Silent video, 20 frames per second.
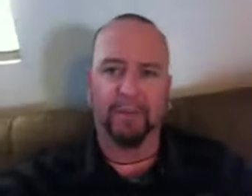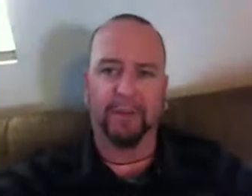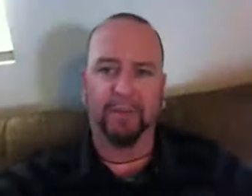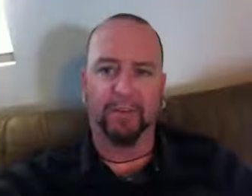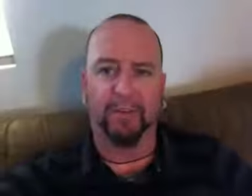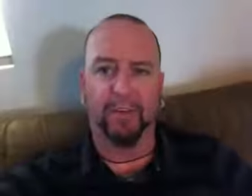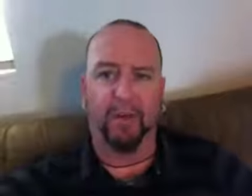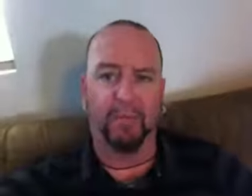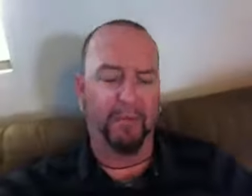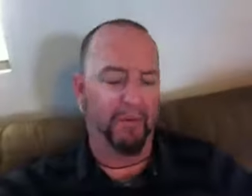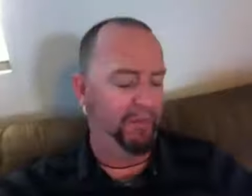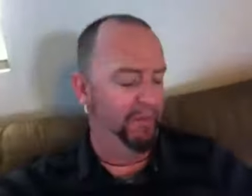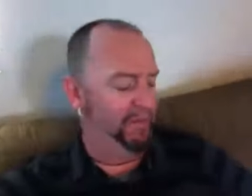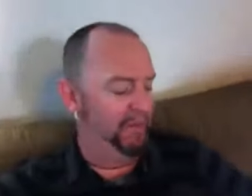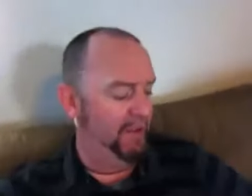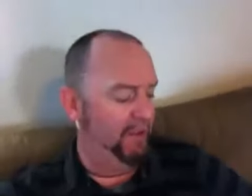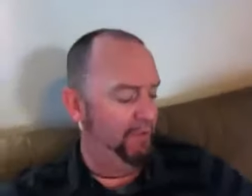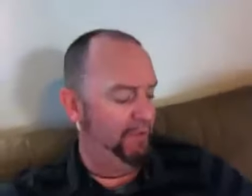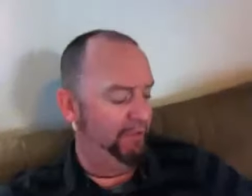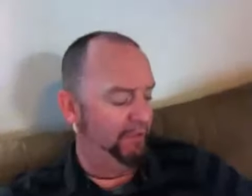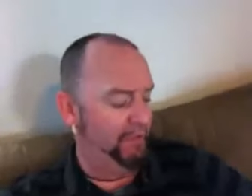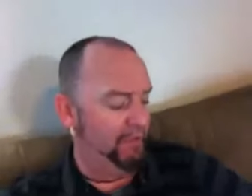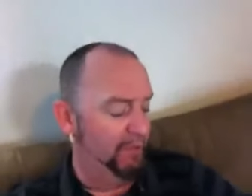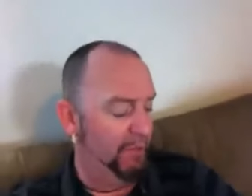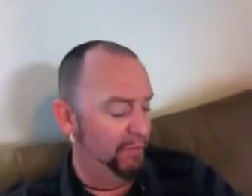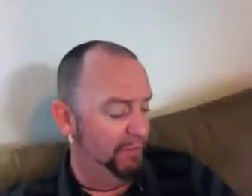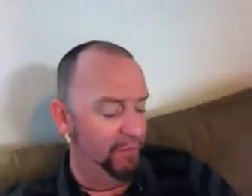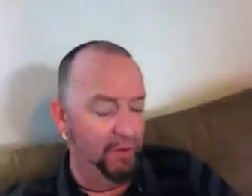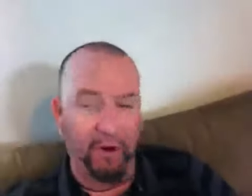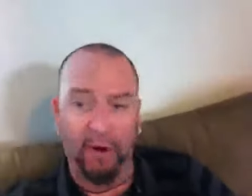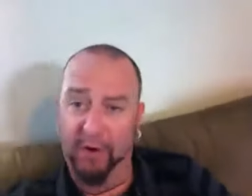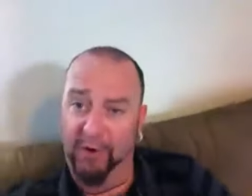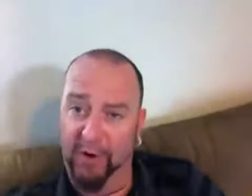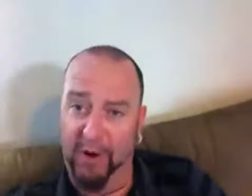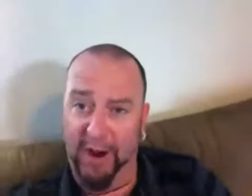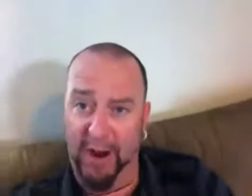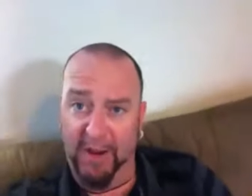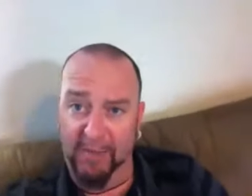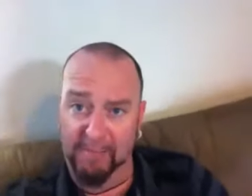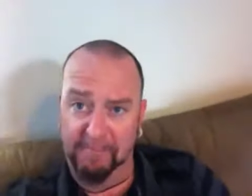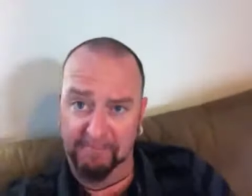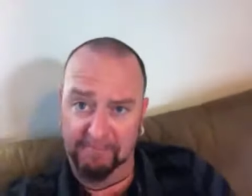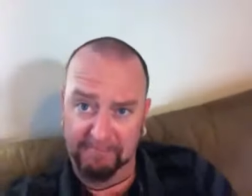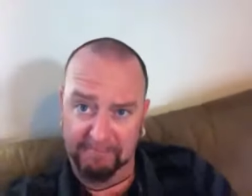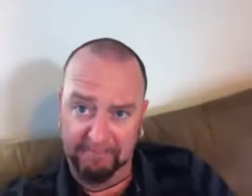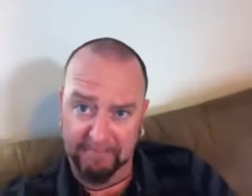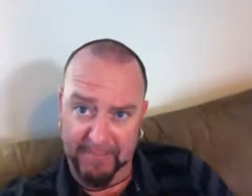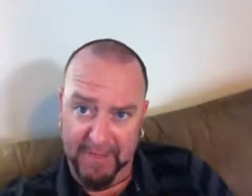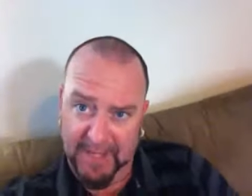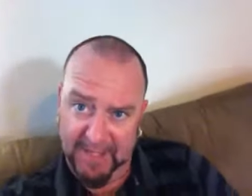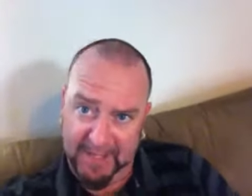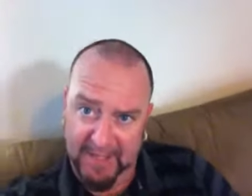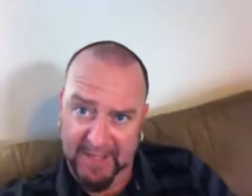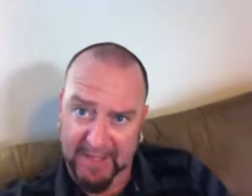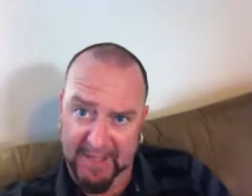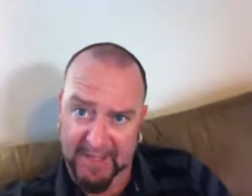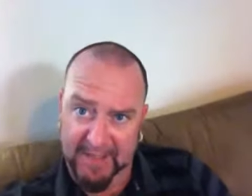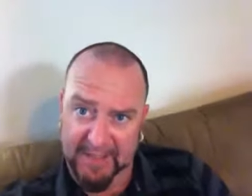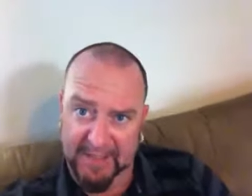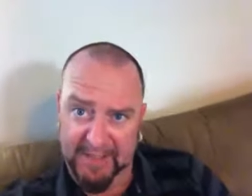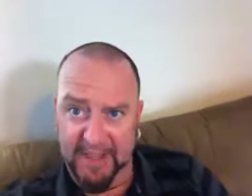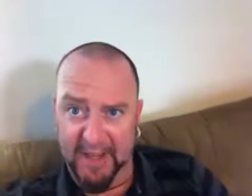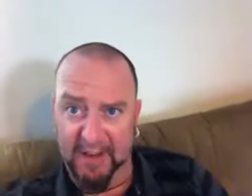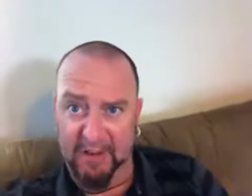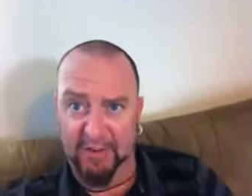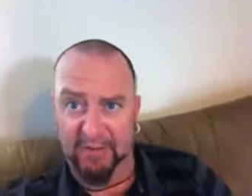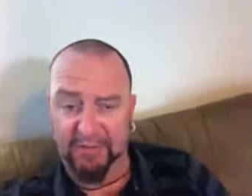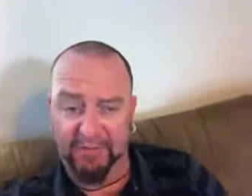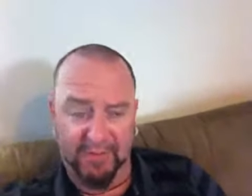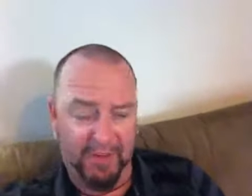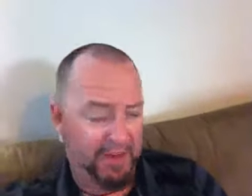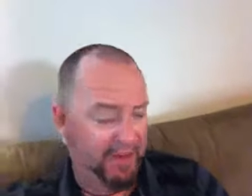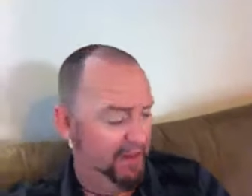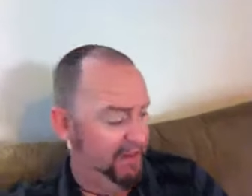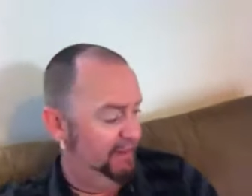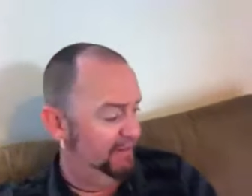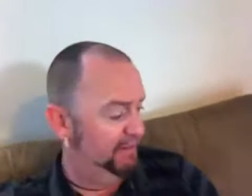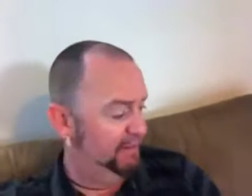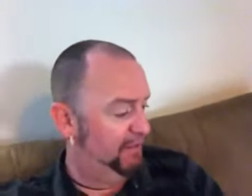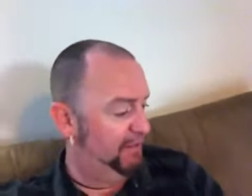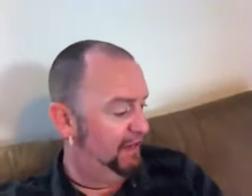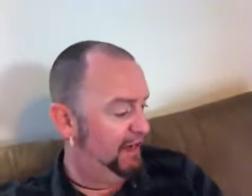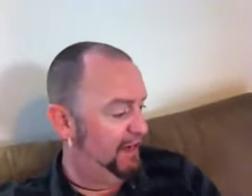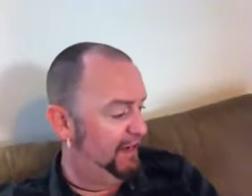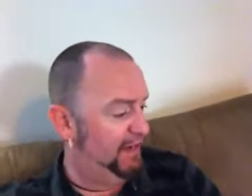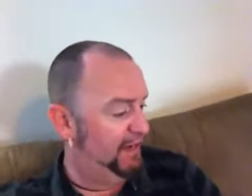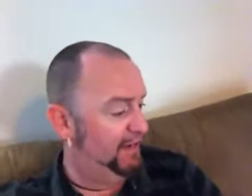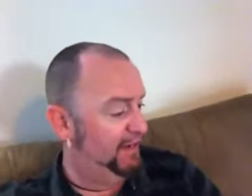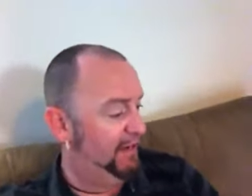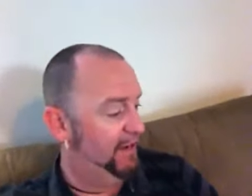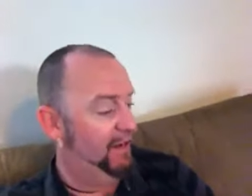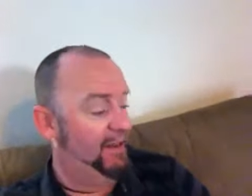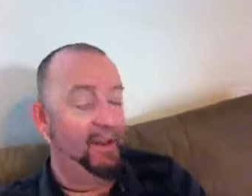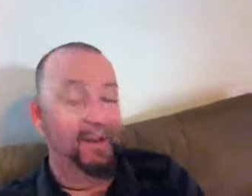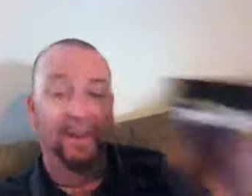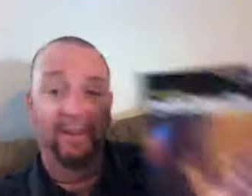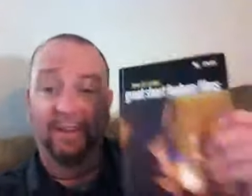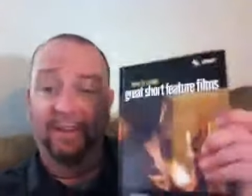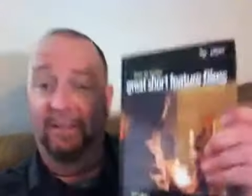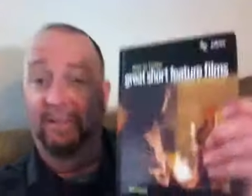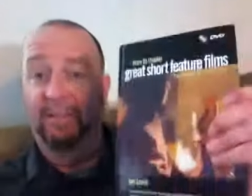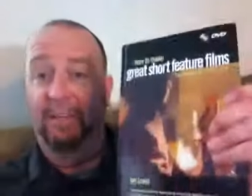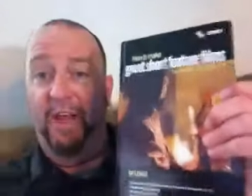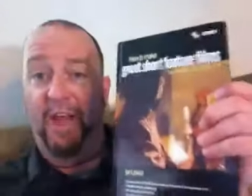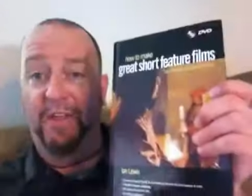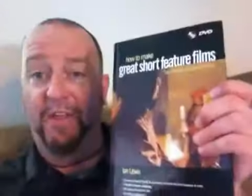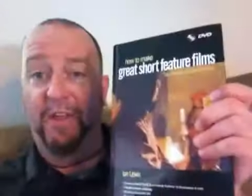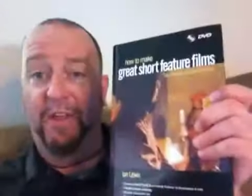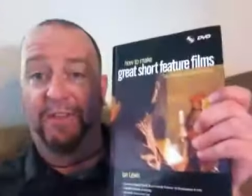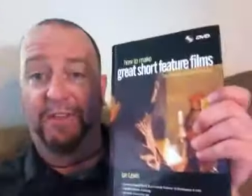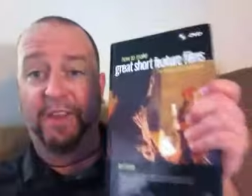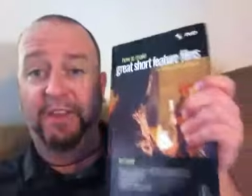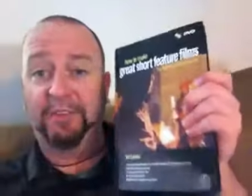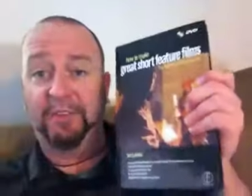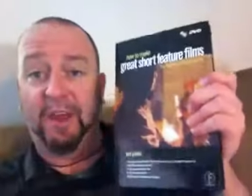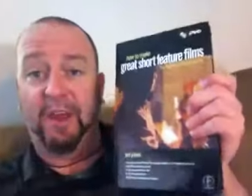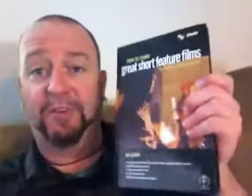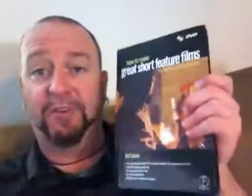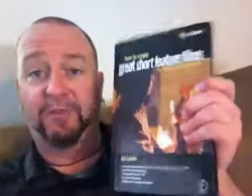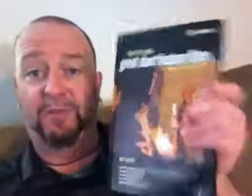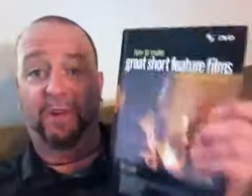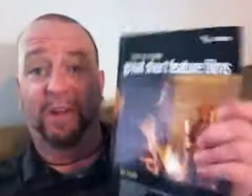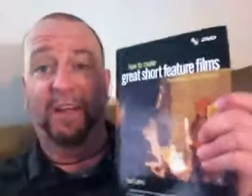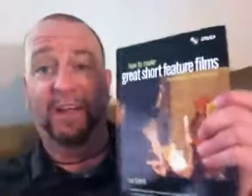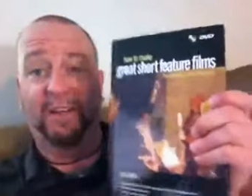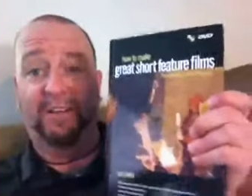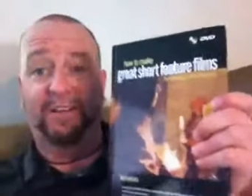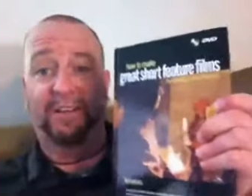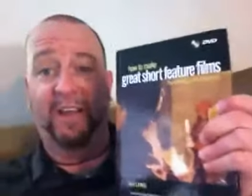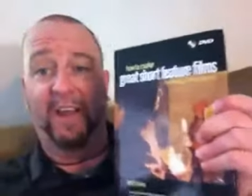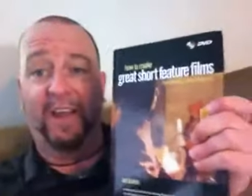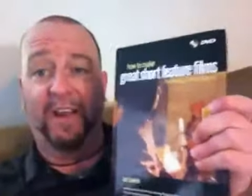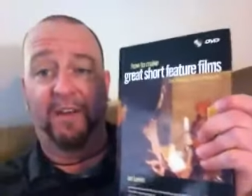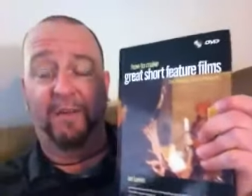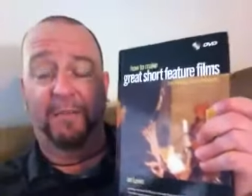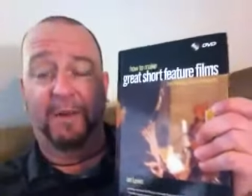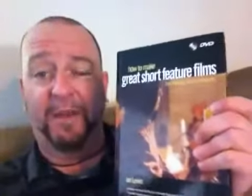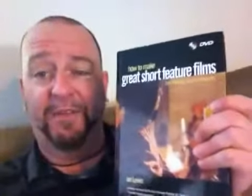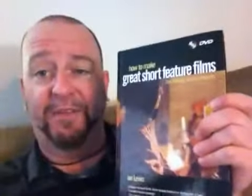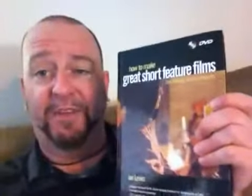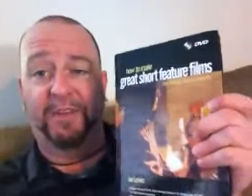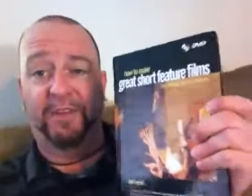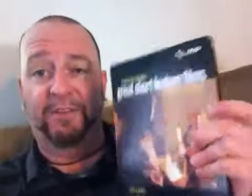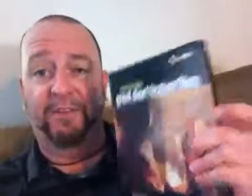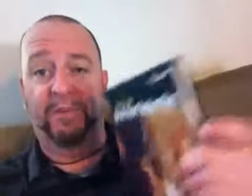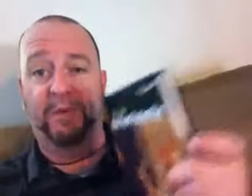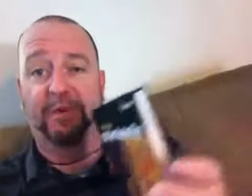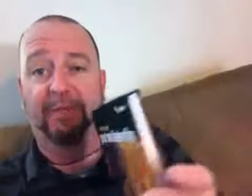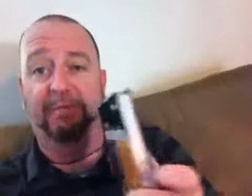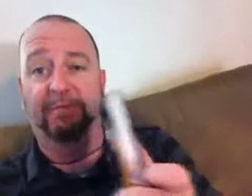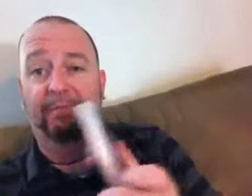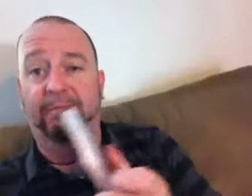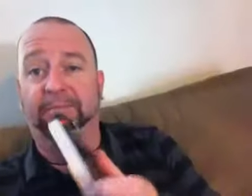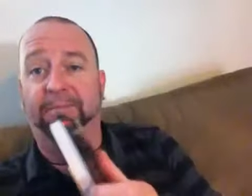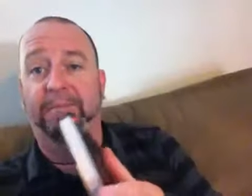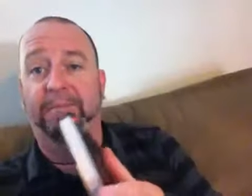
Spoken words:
summer film school program, self-created, I thought this, I was really excited about this one.